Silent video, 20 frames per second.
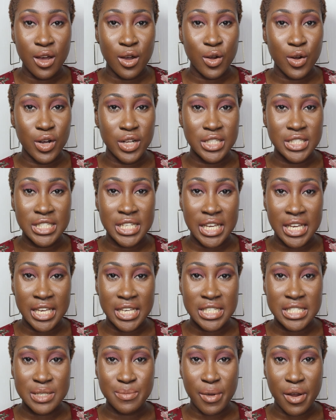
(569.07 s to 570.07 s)

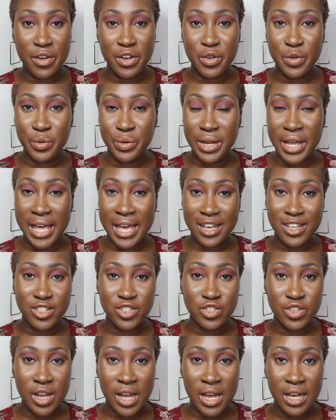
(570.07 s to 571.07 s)
contains marigold
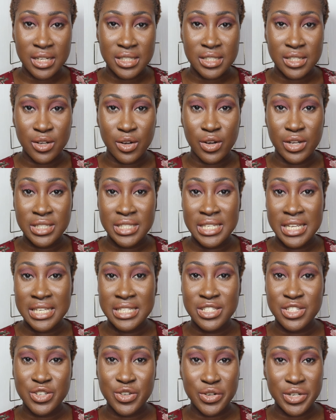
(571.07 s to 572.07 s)
extract,
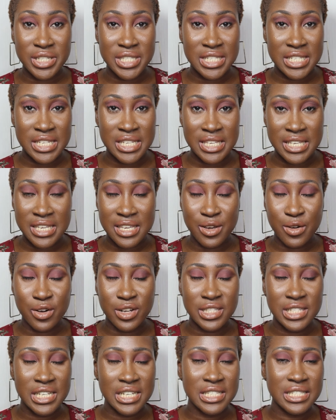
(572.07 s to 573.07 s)
contains green tea,
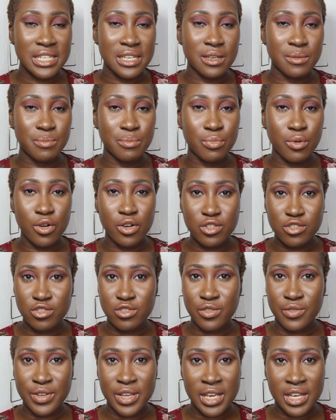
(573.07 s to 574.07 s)
contains a bunch
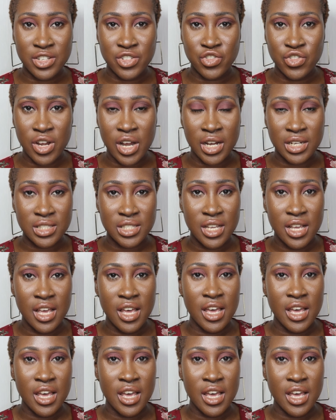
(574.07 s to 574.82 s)
of extract.